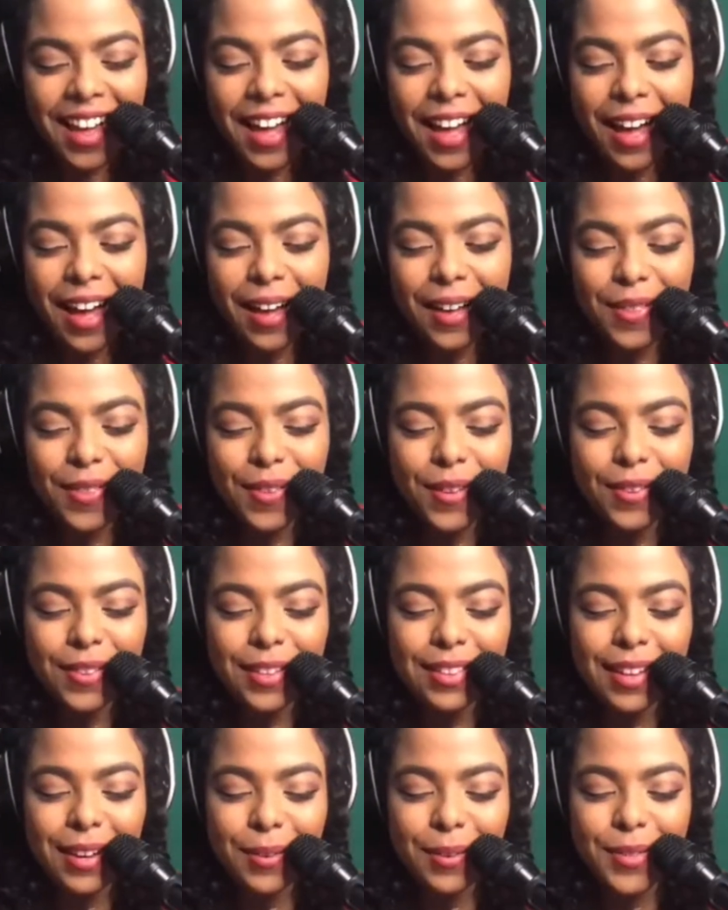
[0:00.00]
I thought
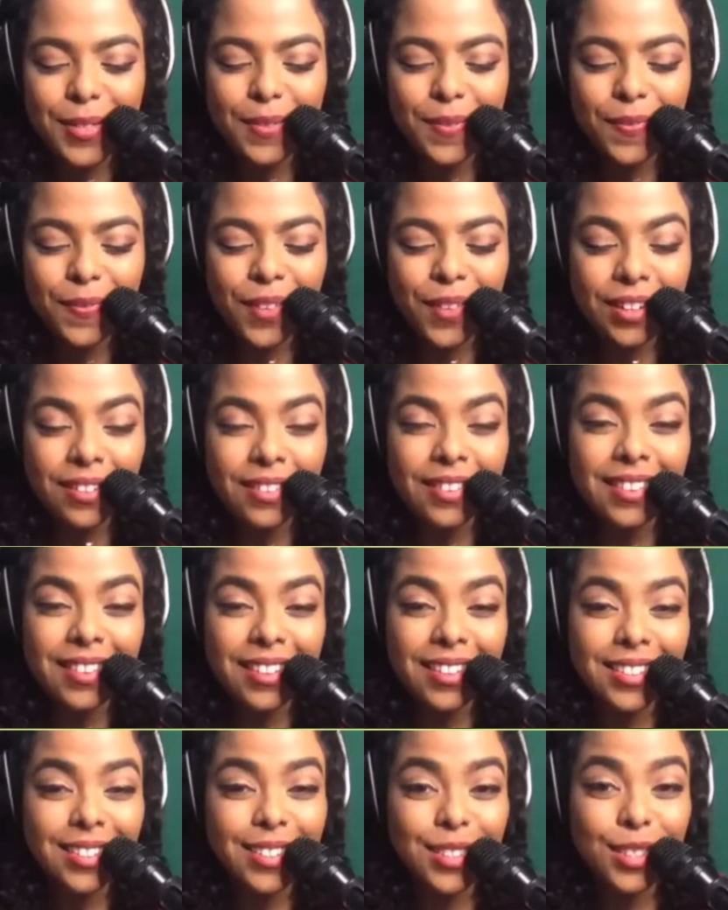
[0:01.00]
that was a fun
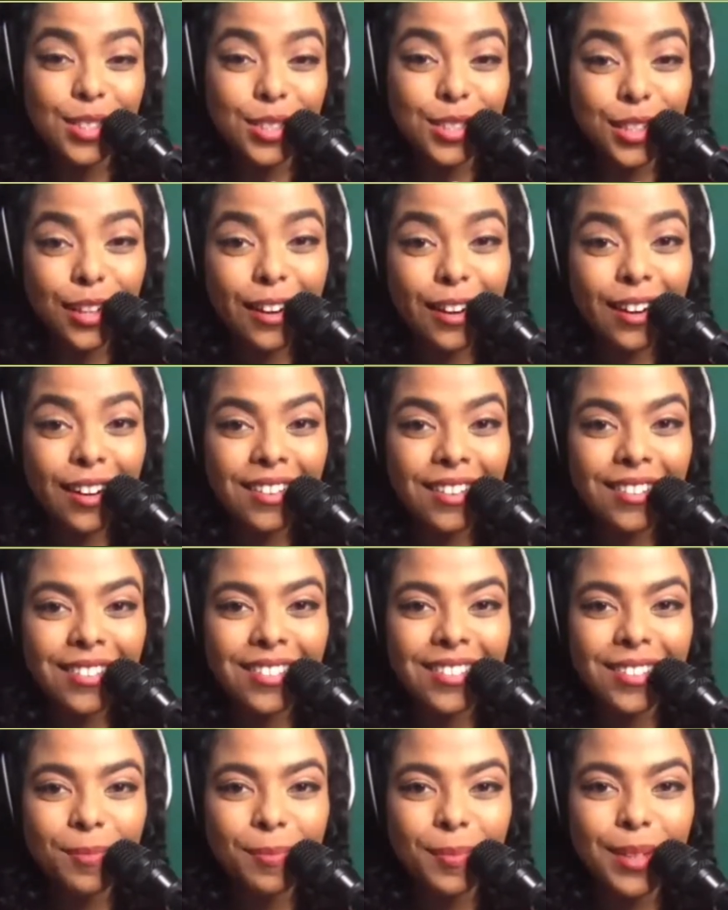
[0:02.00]
thing to
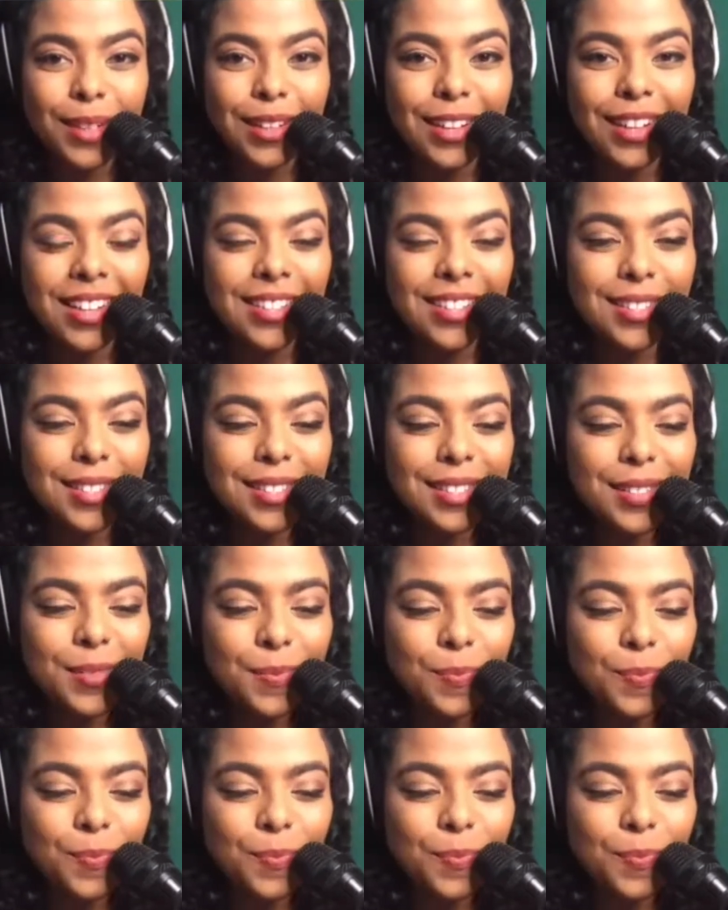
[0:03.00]
share because,